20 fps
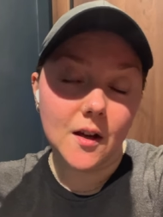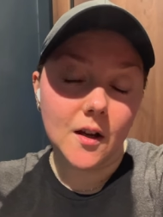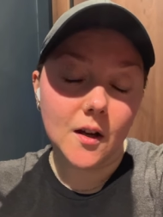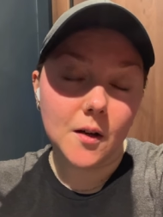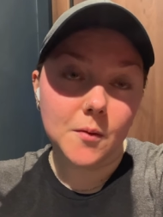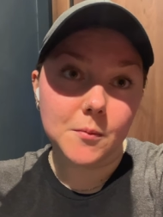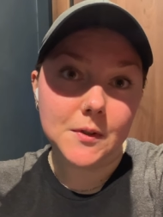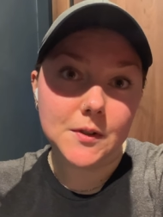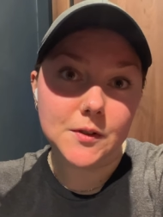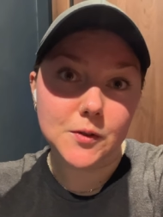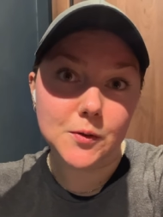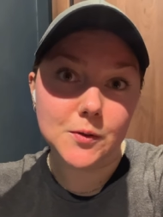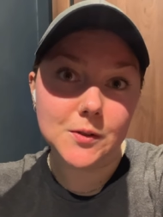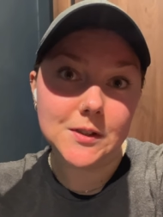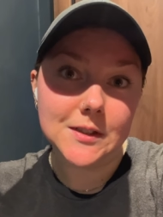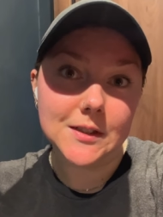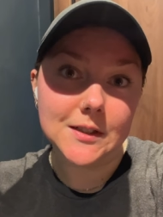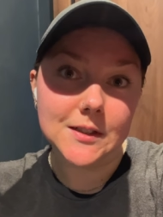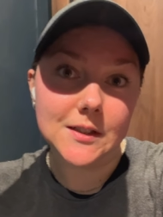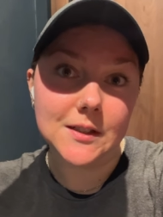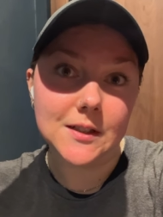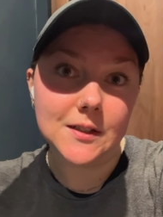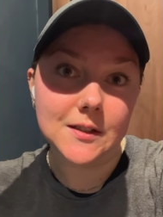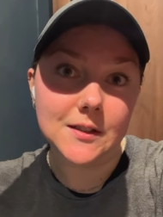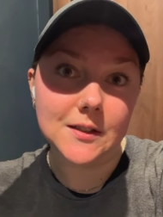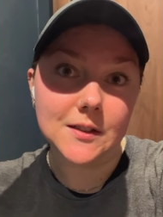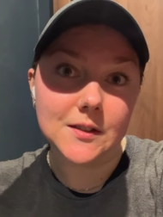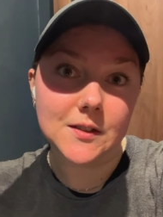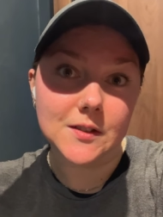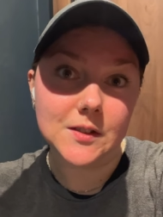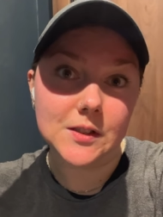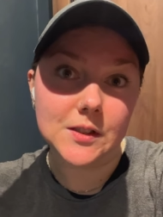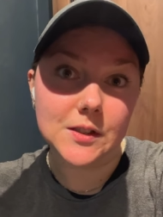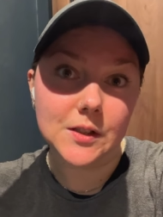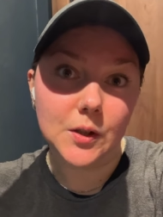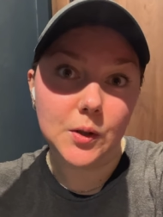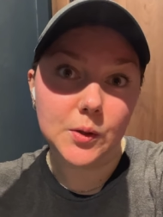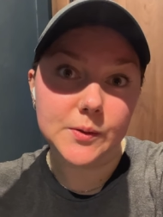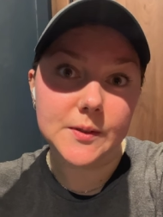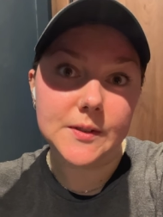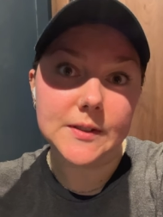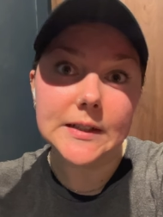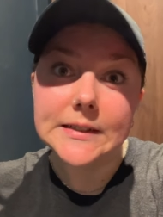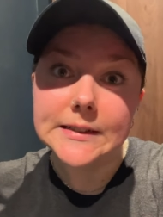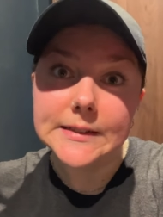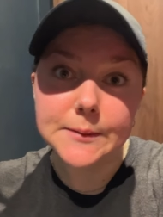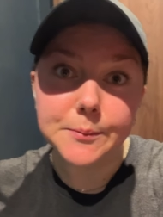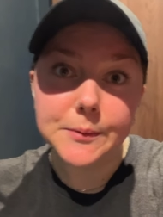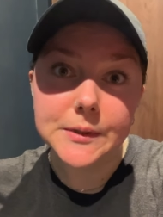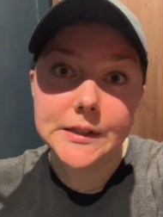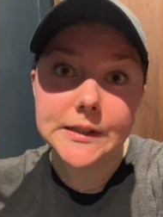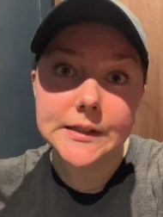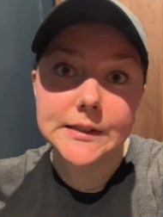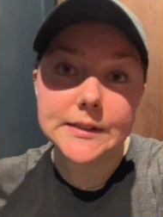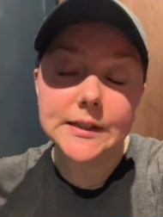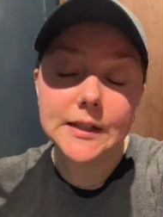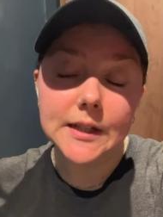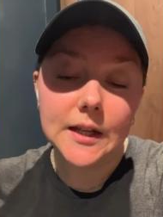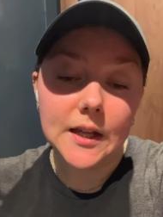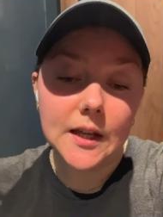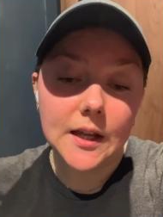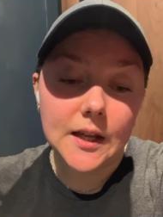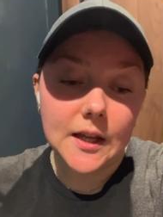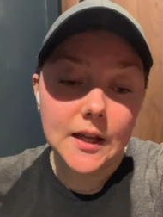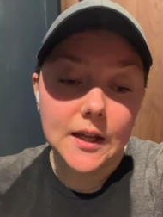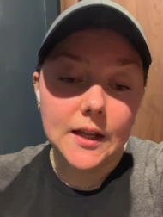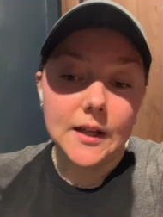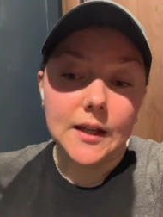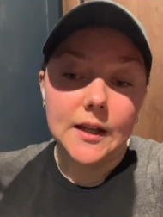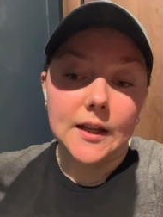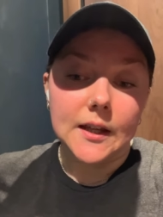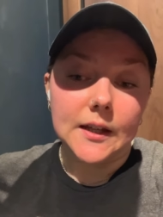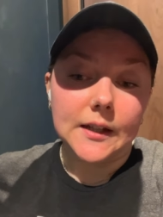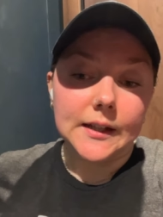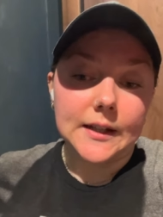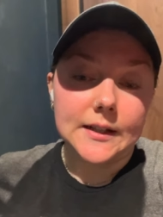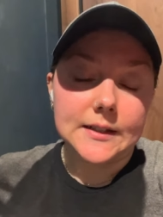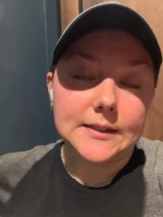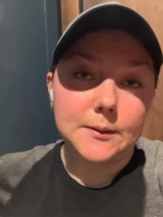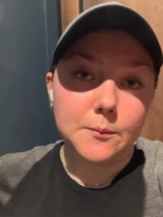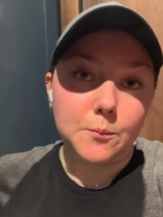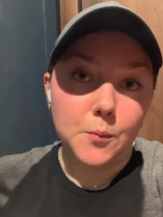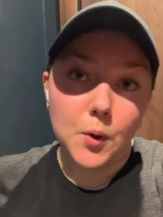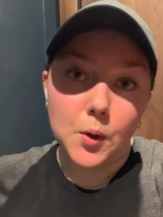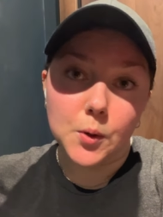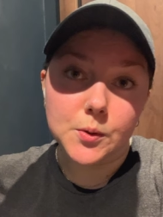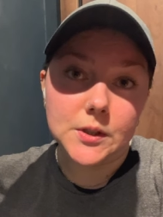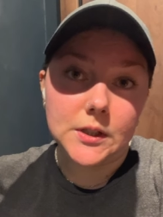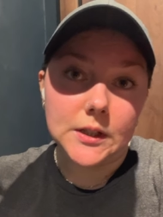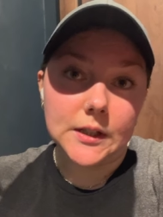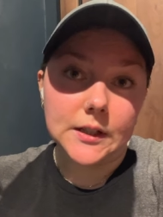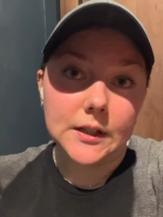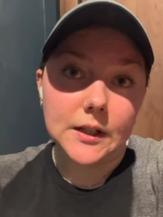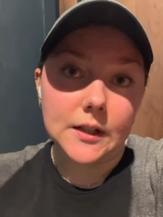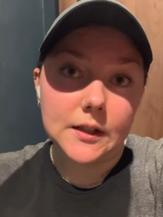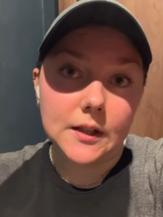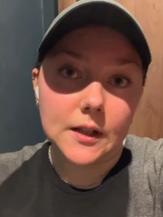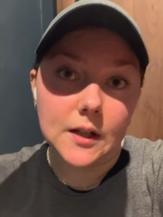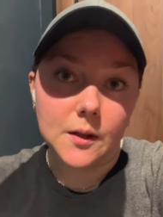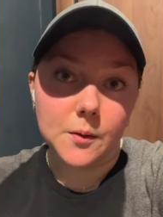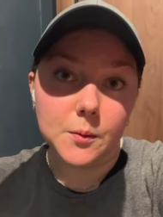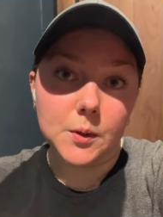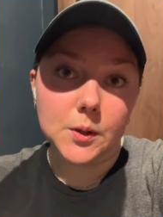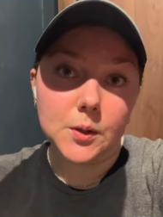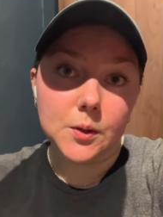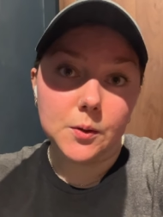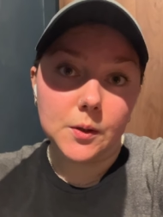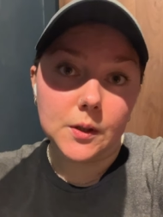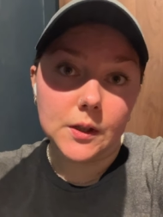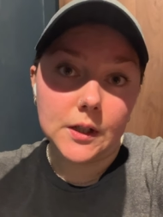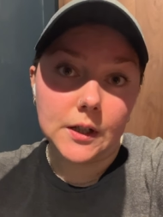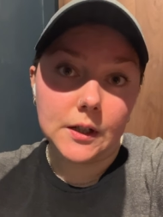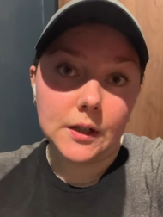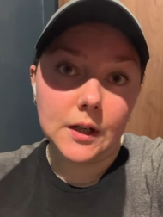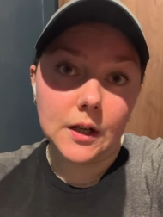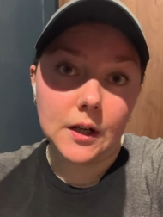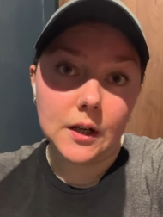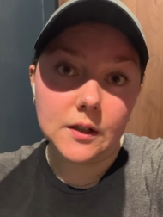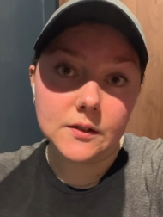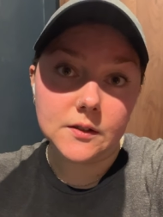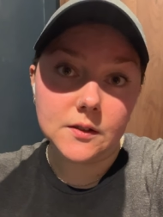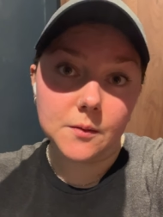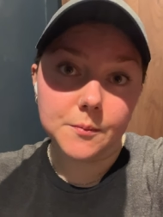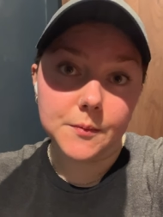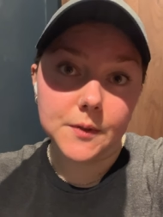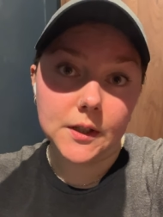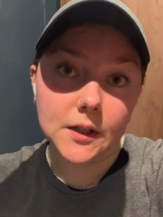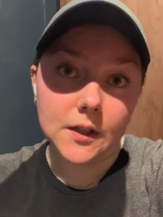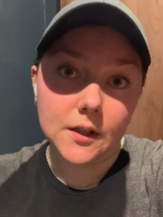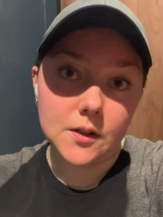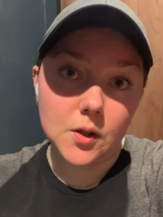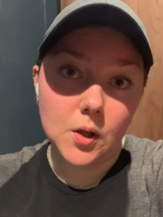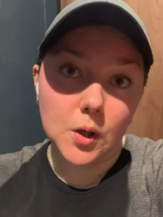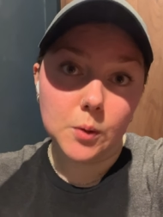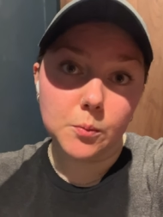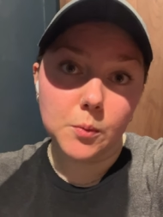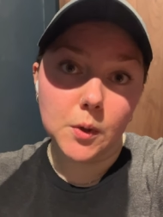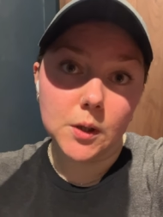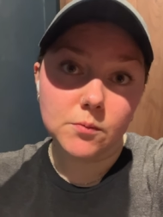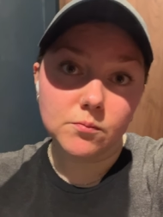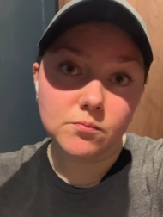I'm exhausted. Needs to be good Sainsbury's to get some protein and then I will cook something at home.